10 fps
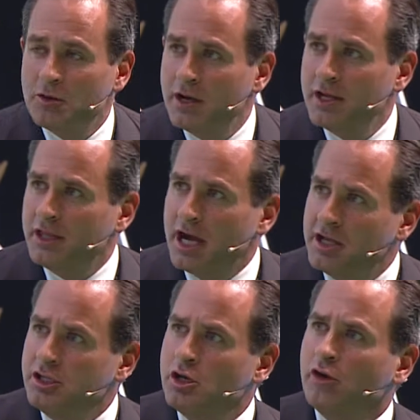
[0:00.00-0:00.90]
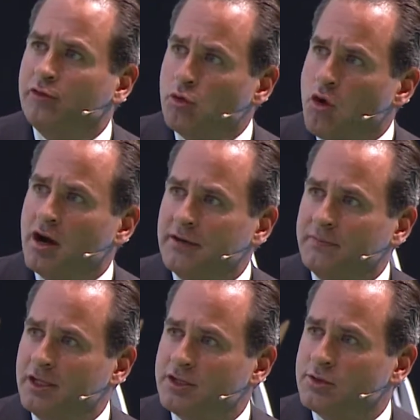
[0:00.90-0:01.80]
way, the idea of NOAH
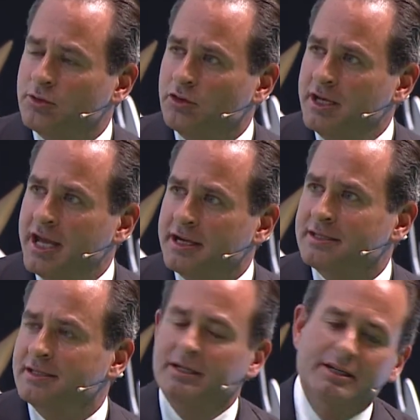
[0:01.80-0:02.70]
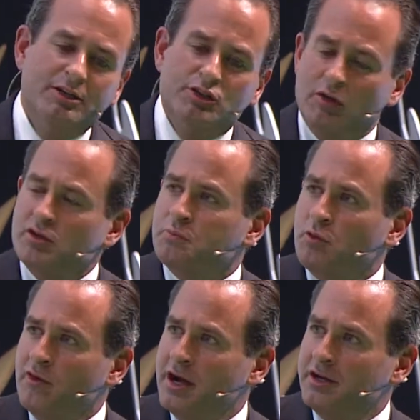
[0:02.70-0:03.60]
is to connect service
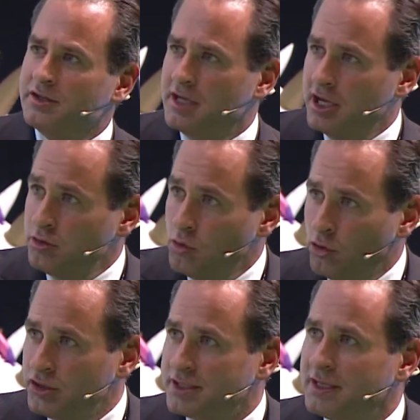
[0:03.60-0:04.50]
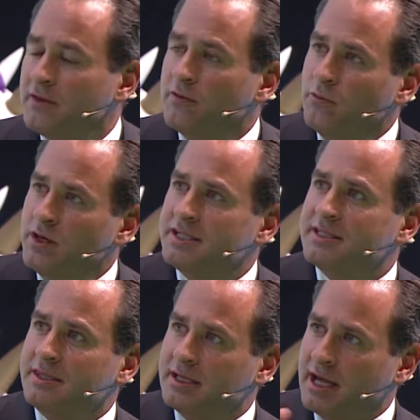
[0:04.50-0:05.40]
providers like yours
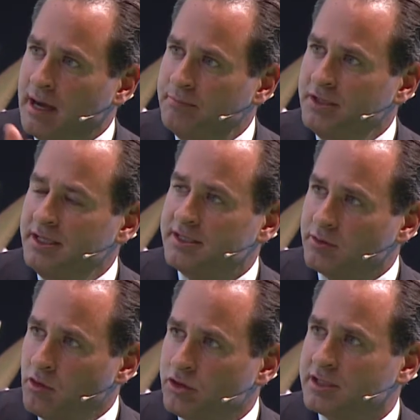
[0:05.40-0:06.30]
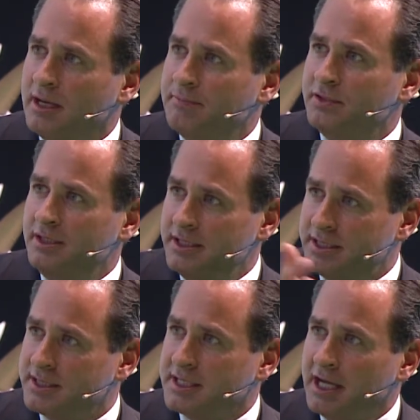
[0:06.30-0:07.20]
with the companies, the growth companies,
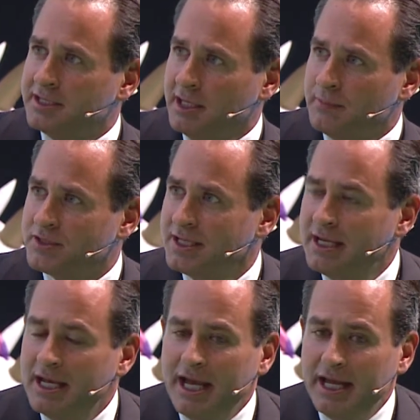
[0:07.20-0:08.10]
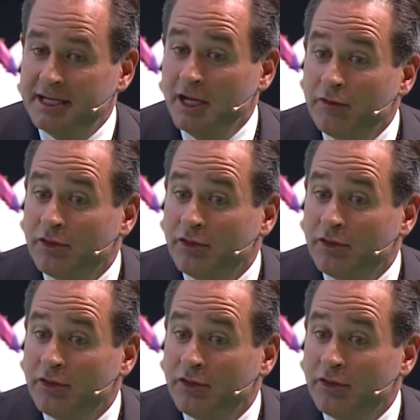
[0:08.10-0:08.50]
the startups, and give